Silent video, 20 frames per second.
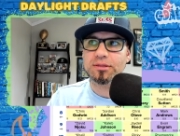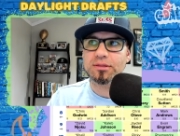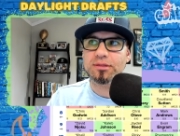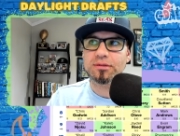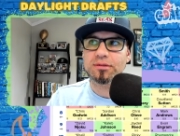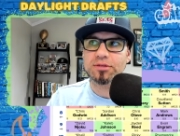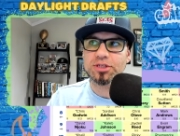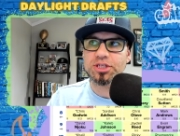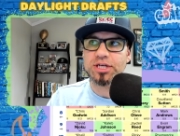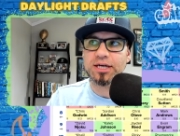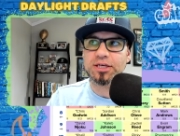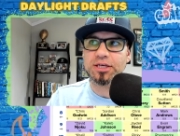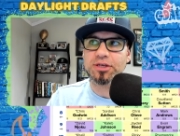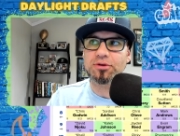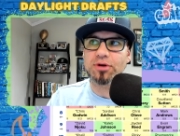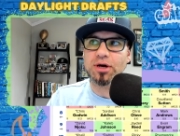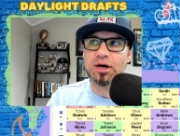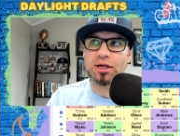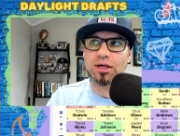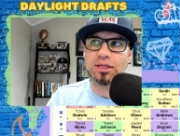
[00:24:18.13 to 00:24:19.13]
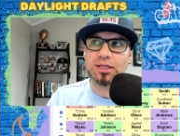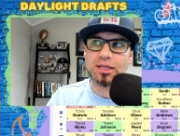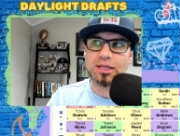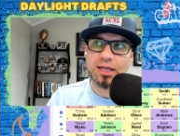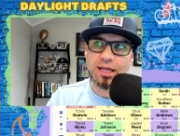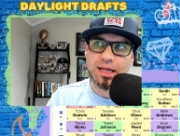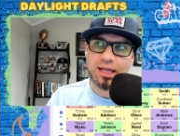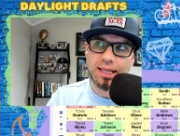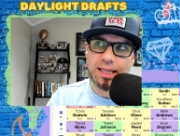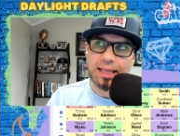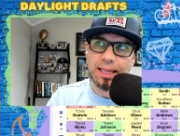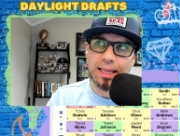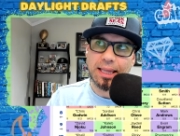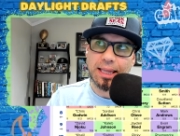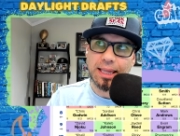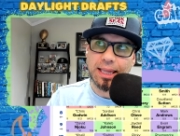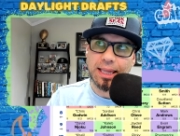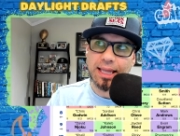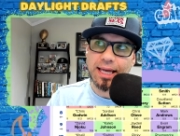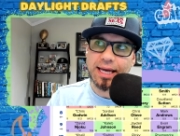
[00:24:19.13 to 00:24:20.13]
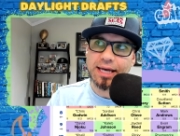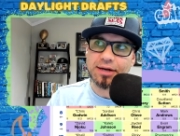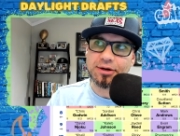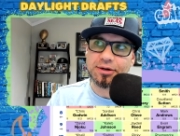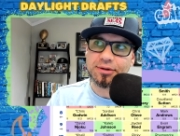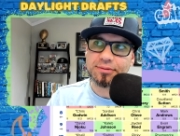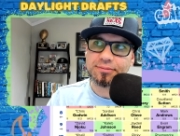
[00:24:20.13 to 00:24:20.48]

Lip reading: Check you all later.